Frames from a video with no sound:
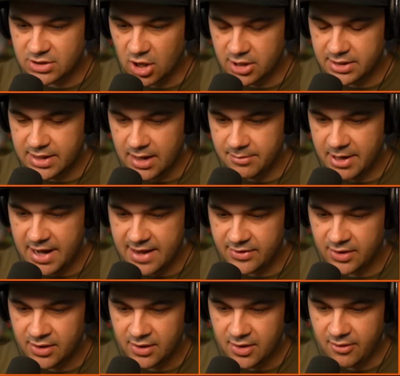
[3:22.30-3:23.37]
starting to come
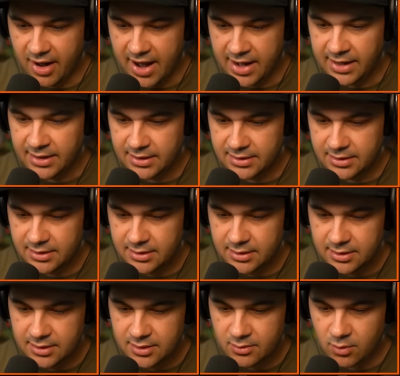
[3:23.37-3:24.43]
together. Okay,
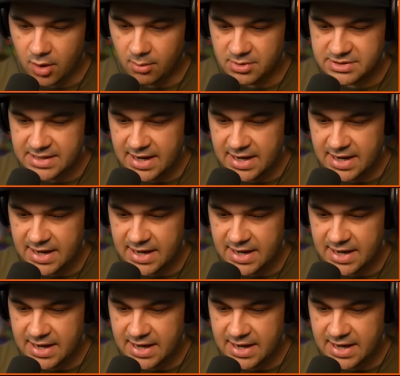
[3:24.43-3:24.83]
we're almost